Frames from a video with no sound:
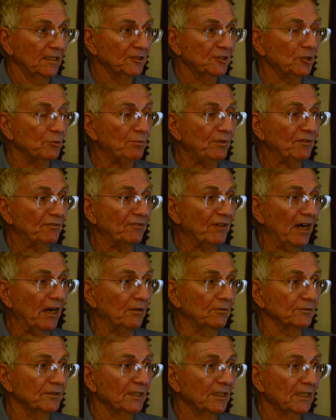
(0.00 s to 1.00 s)
to be
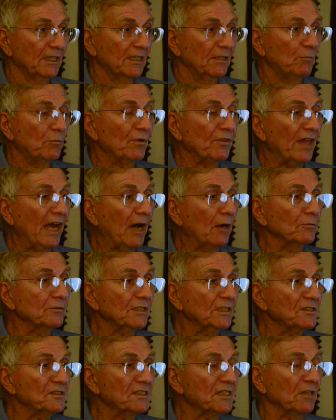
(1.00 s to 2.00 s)
found, without
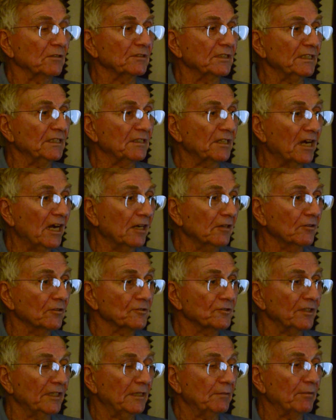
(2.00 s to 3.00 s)
consulting
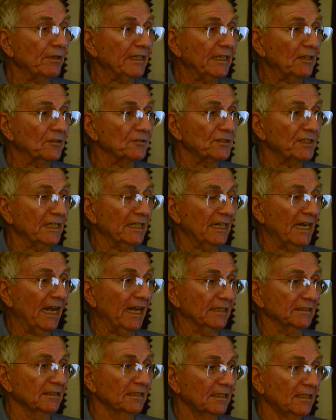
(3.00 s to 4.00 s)
Congress or anybody else, he can
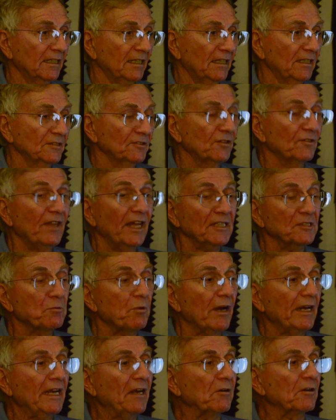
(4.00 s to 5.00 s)
act. So that's
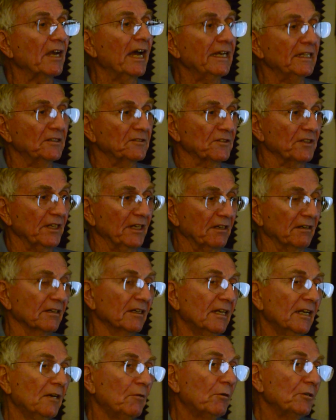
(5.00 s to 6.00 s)
why Al-Qaeda is there.
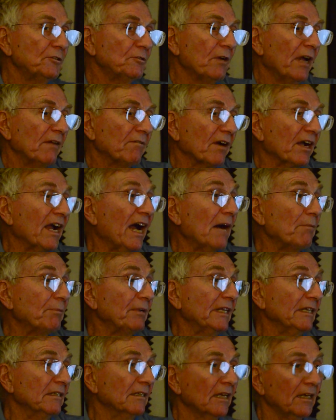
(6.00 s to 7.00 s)
What you have
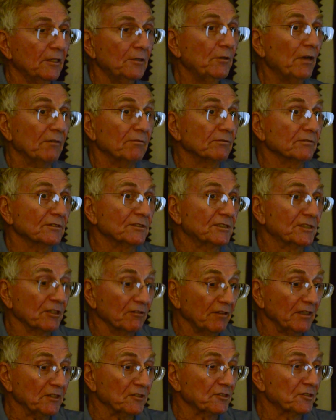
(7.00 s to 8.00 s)
you have
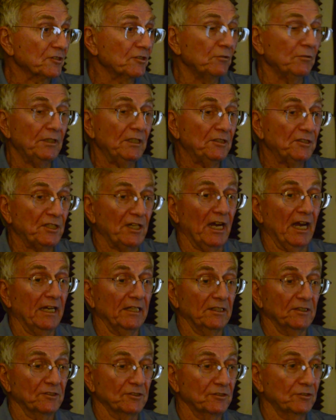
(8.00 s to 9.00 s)
serious Sunni
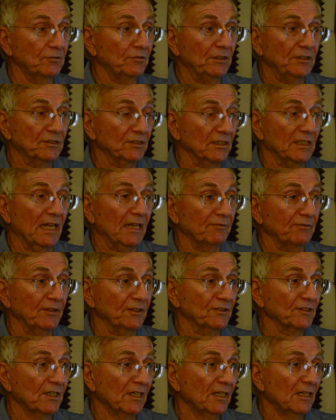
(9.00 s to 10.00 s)
jihadists, Sunni
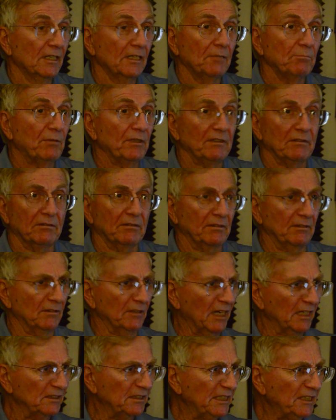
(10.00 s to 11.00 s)
Salafists, but
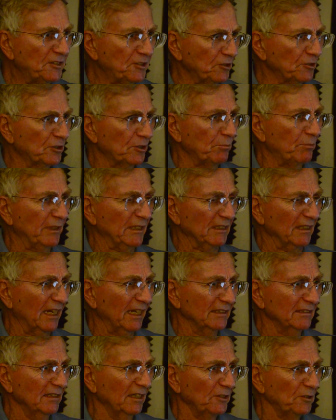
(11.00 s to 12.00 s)
allegiance to bin
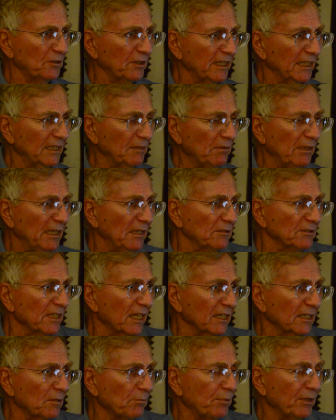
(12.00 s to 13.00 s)
Laden? Are you kidding me? He was
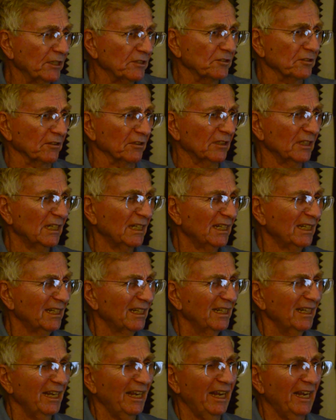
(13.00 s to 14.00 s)
out of the picture.
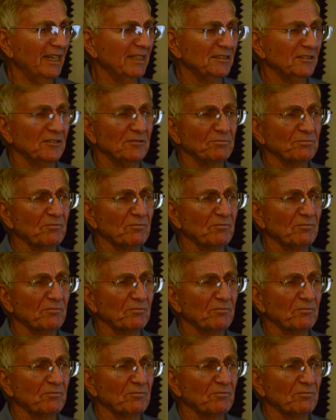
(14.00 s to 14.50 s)
And